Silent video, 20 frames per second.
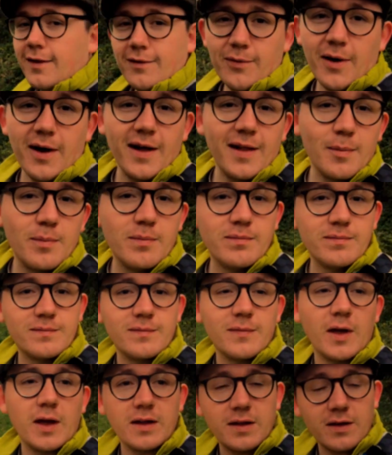Well,
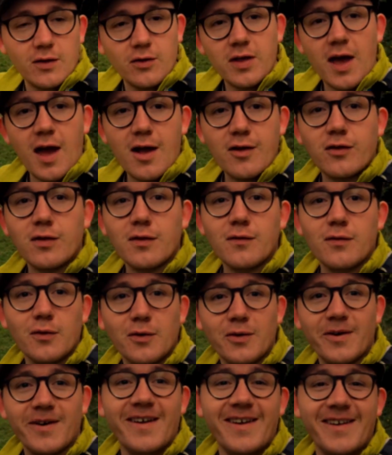it's on the edge of the
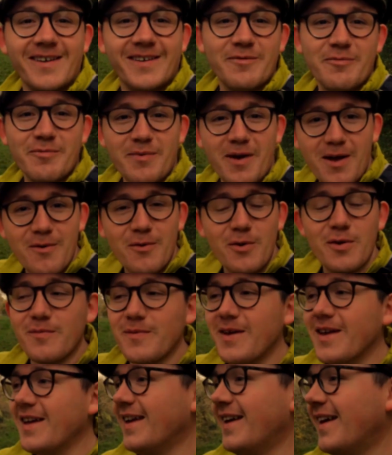fort, bear with
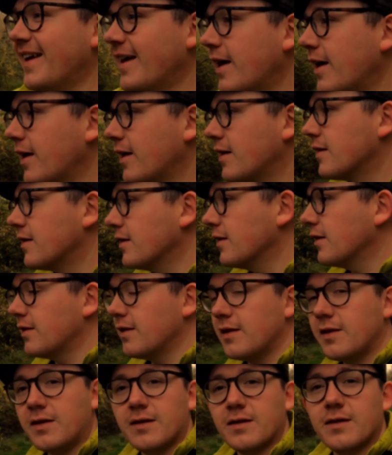me. So
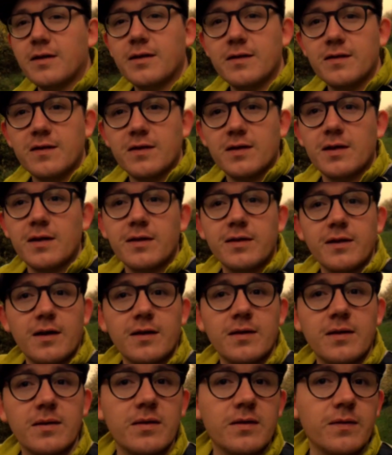this is just a
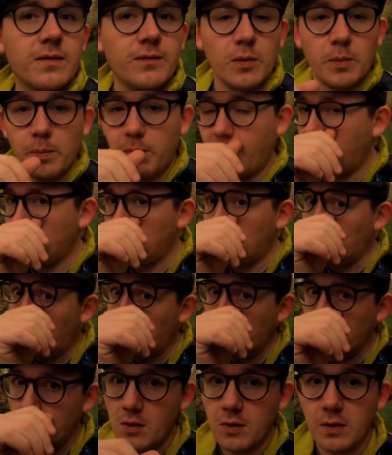nice footpath that
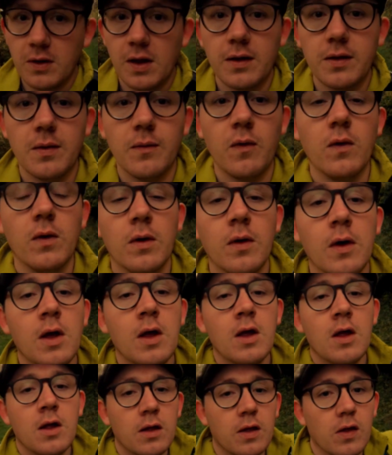goes alongside the fort.
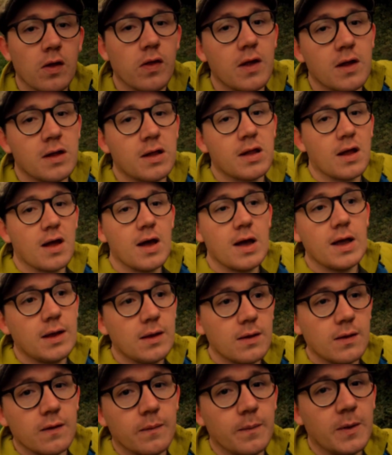So this side
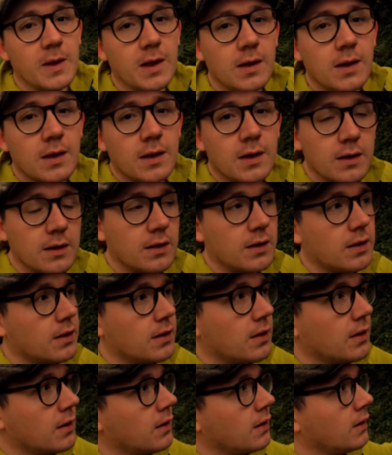of me
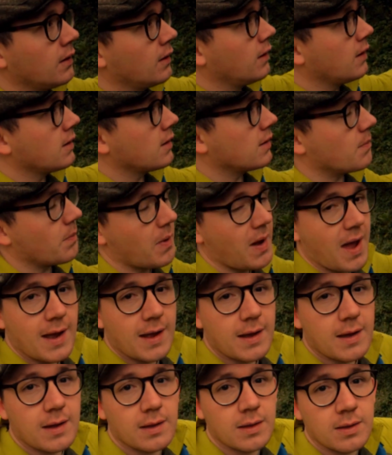is the
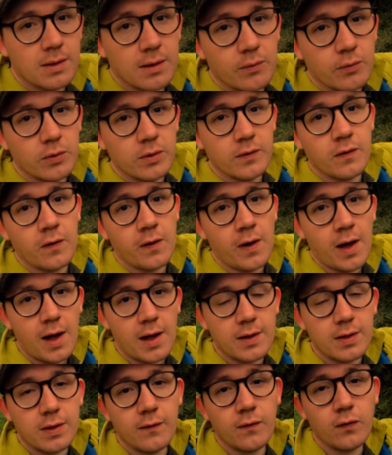bank that would have
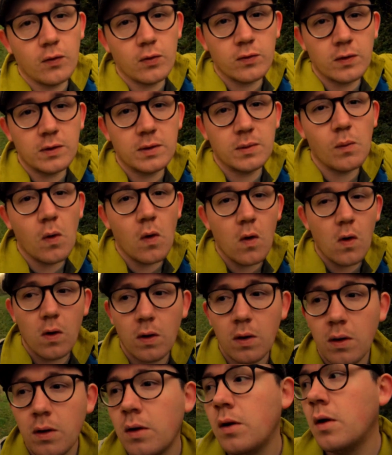had the fortress wall,